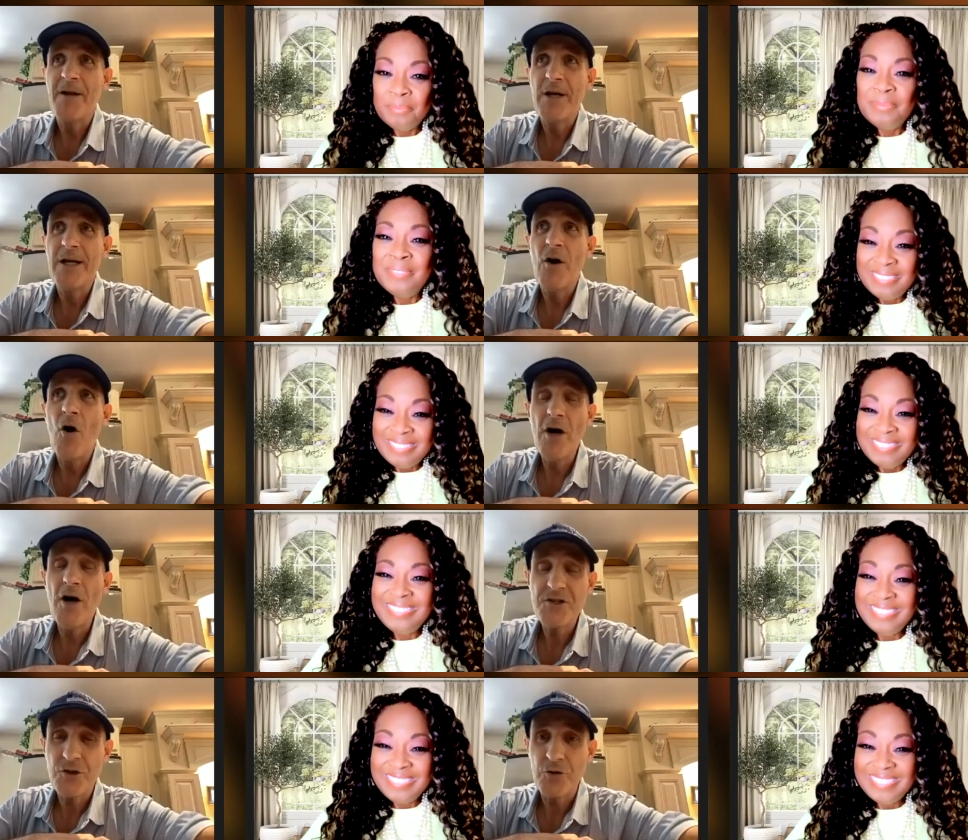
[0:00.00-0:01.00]
Speaker 1: in high
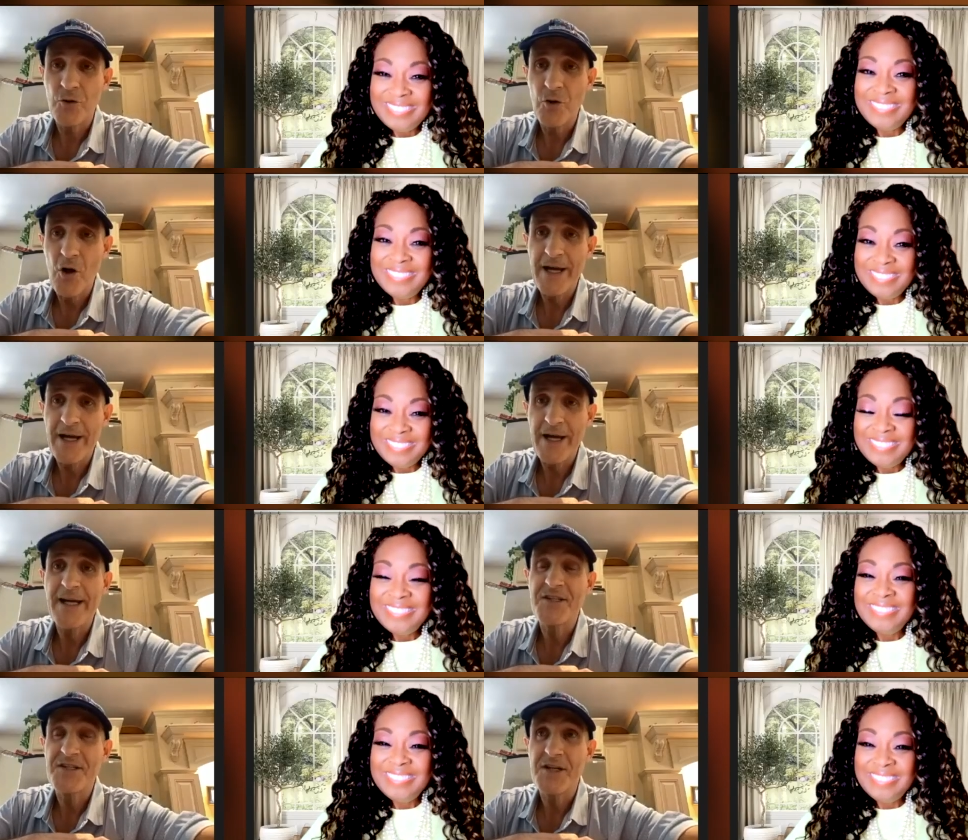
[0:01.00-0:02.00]
school, I
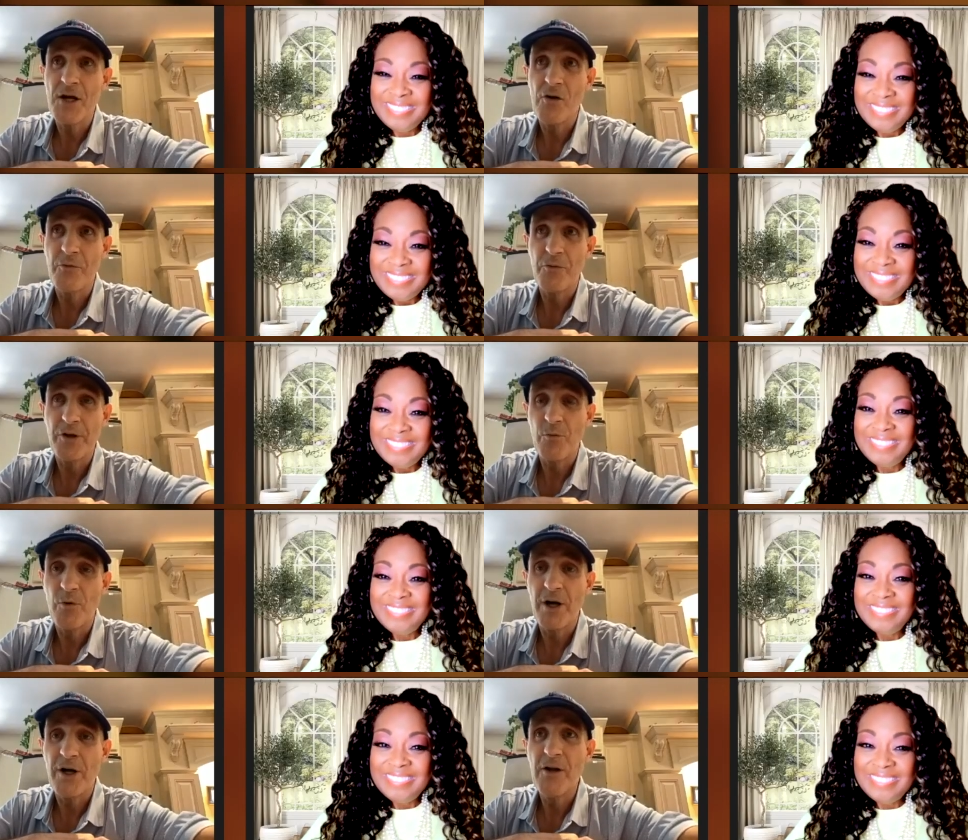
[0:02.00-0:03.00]
excelled really
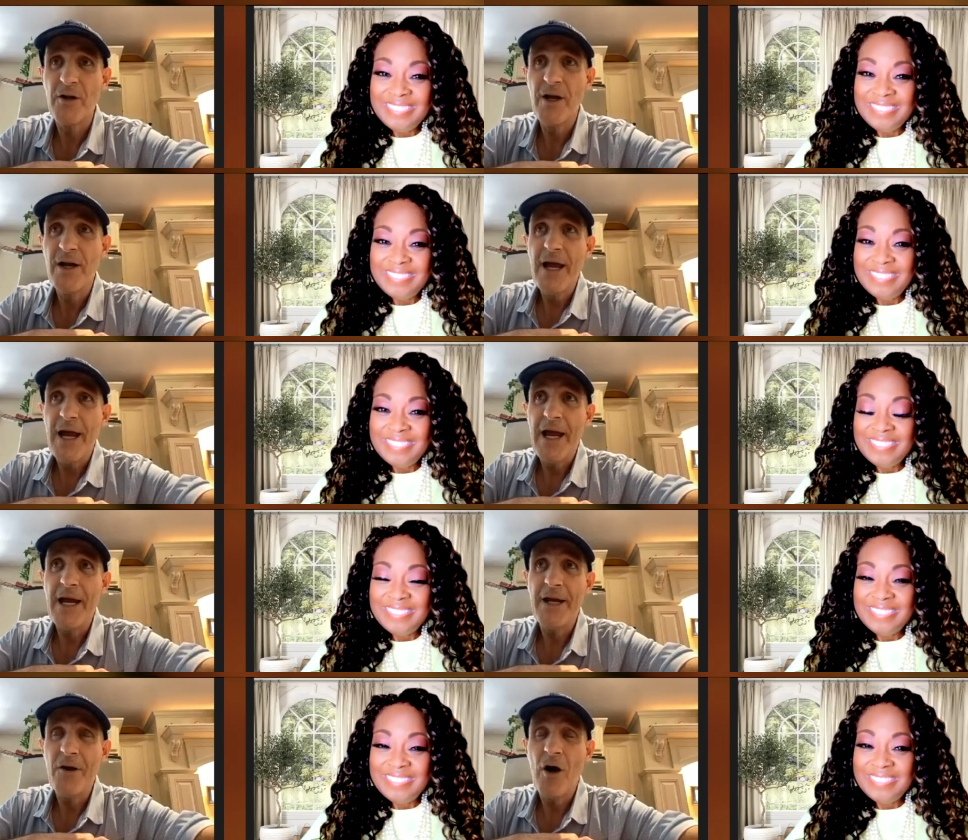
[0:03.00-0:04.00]
well. And
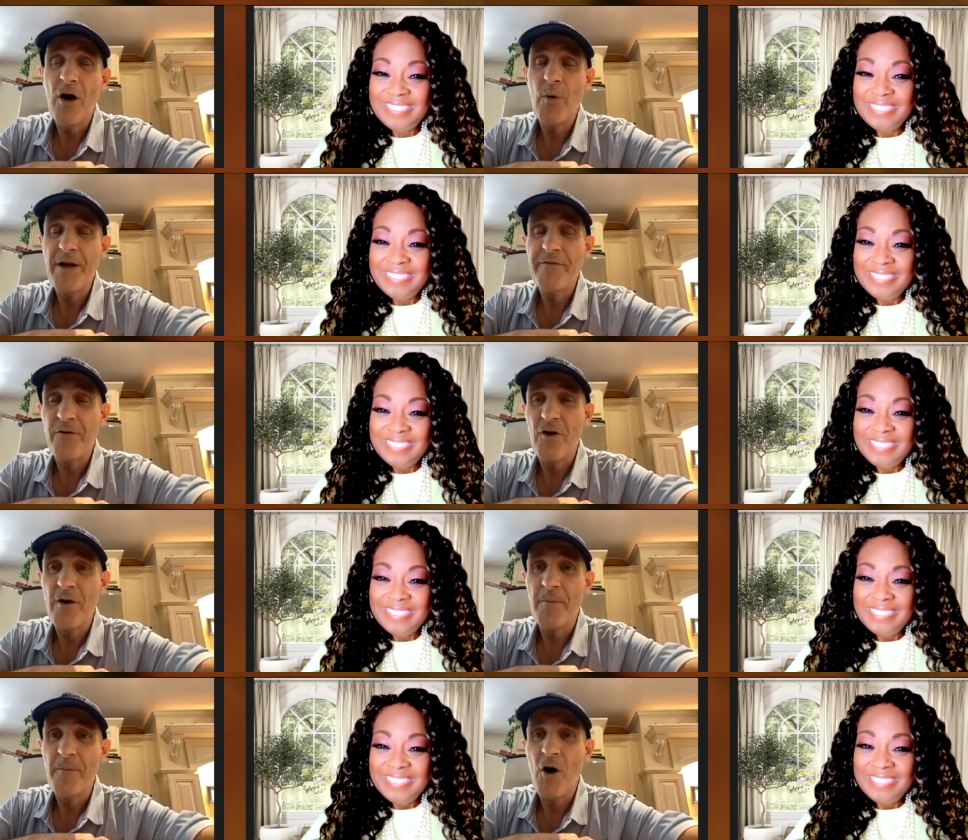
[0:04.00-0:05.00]
I went from
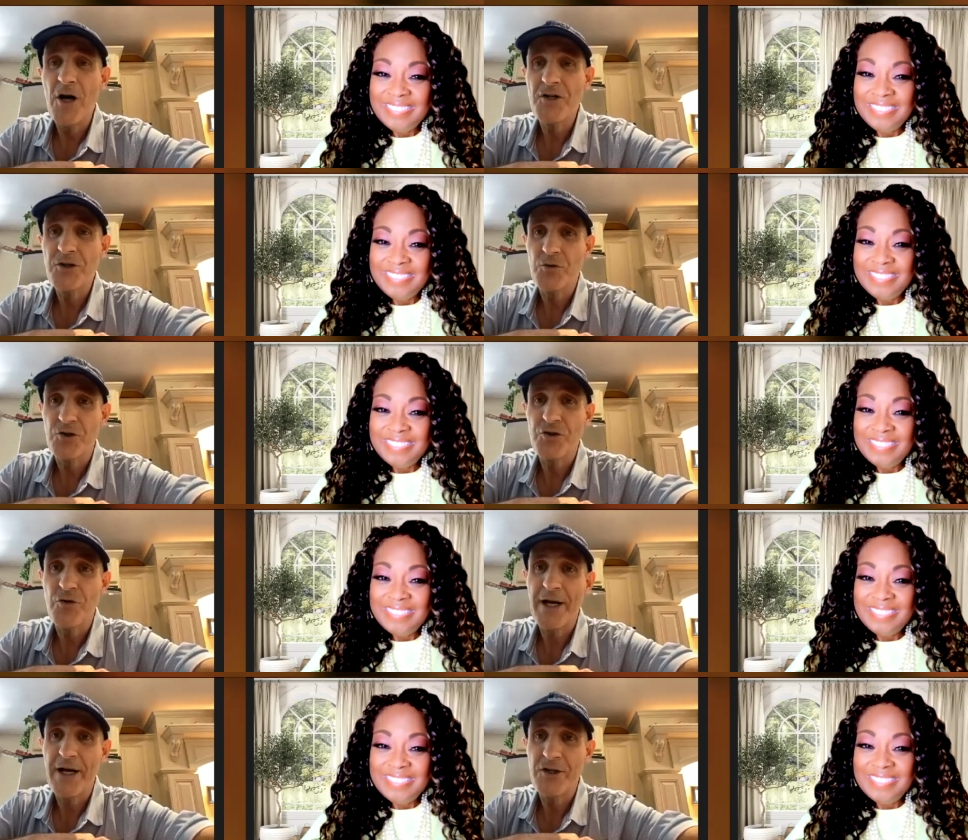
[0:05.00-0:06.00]
high school
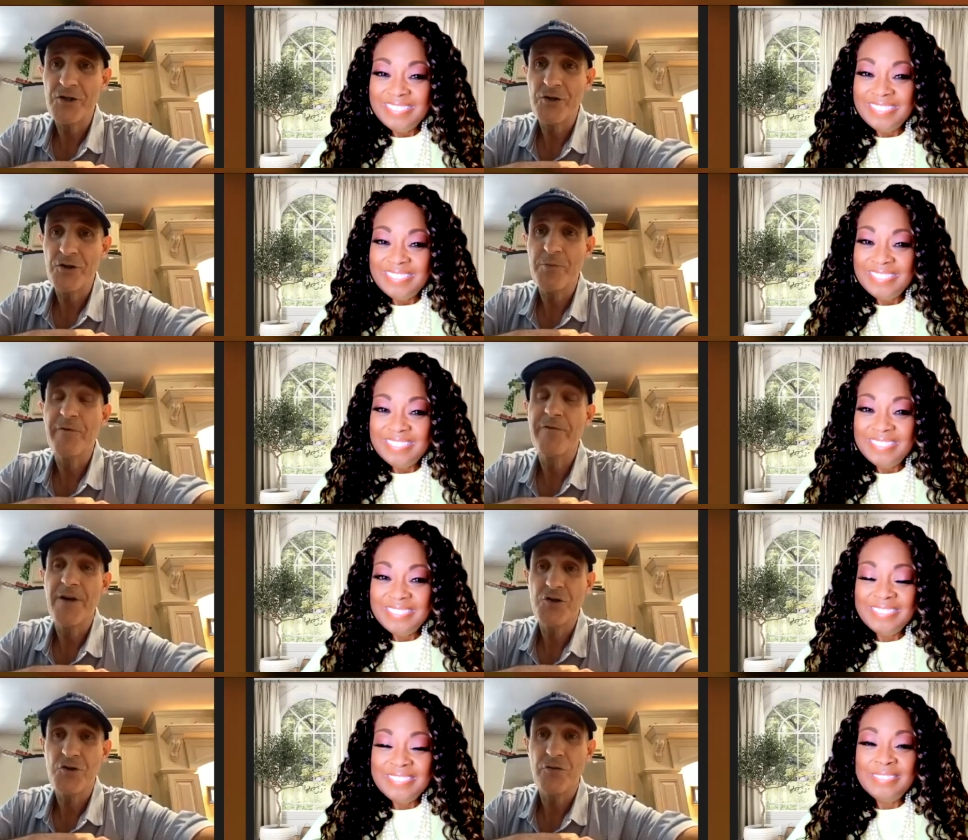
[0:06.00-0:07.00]
straight into
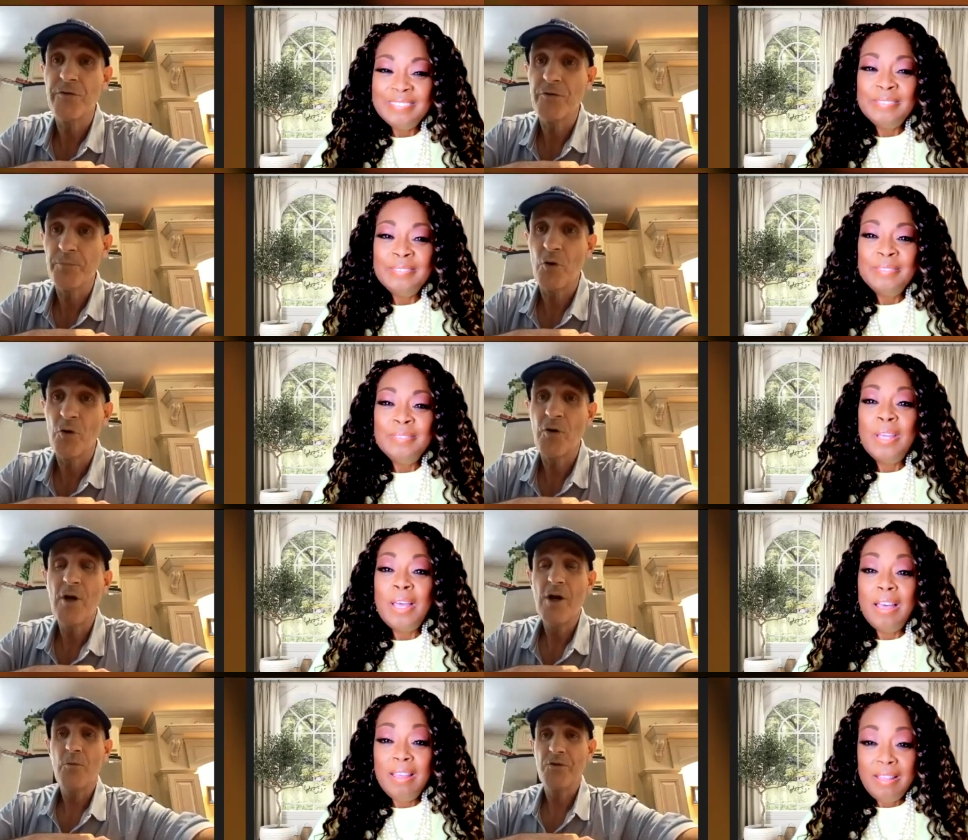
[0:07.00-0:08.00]
professional football,
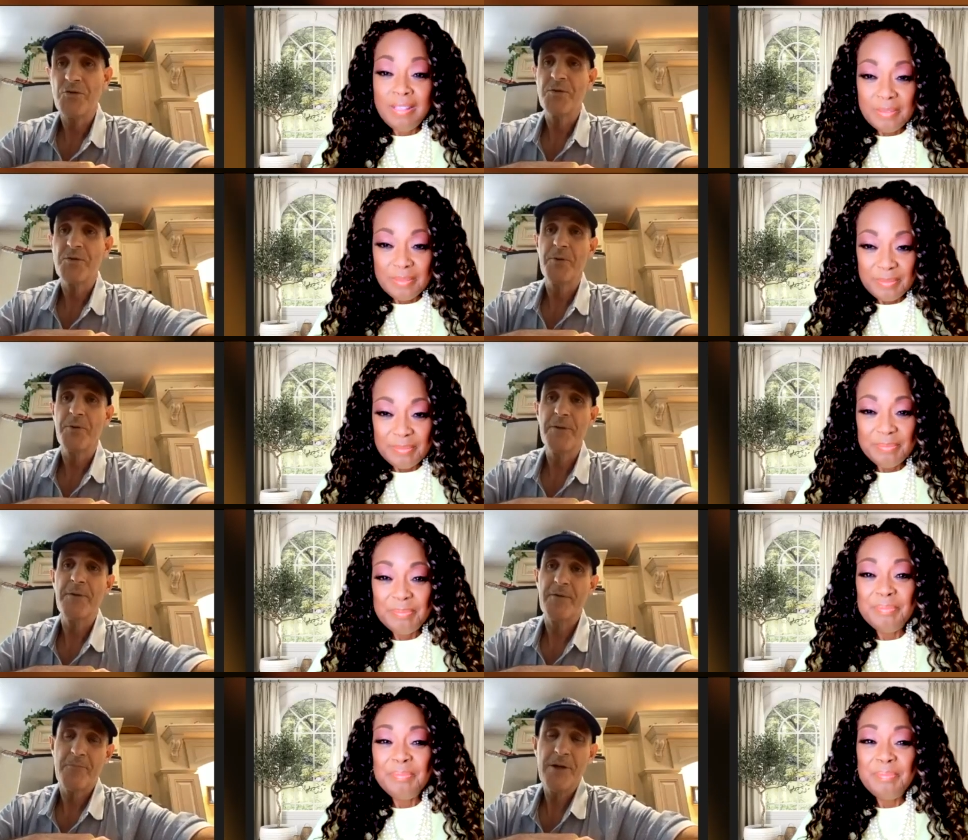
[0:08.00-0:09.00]
which was a pretty
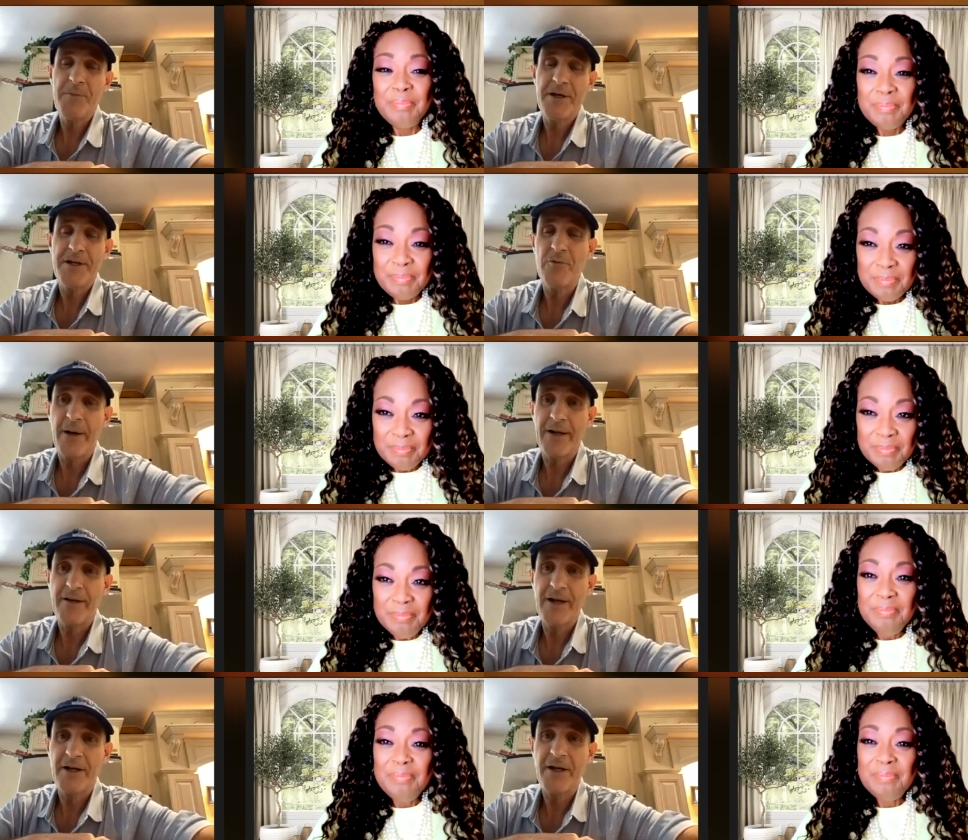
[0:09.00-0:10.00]
big, pretty big deal back then,
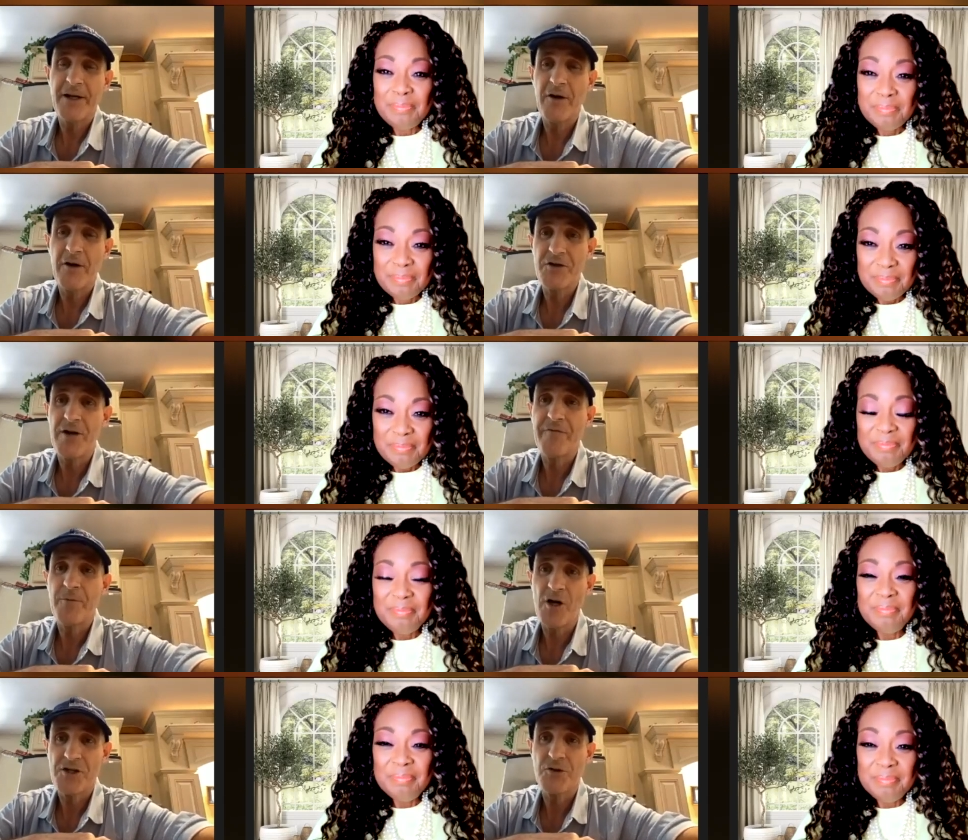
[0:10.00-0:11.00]
you know, going straight from
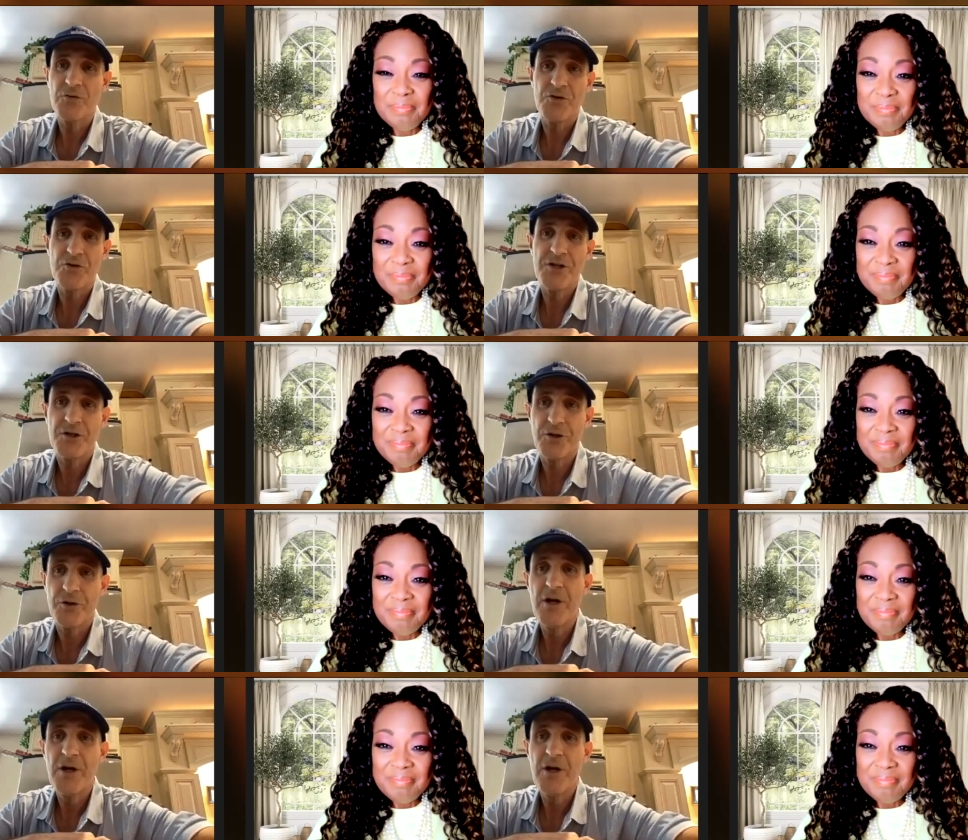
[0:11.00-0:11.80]
high school straight to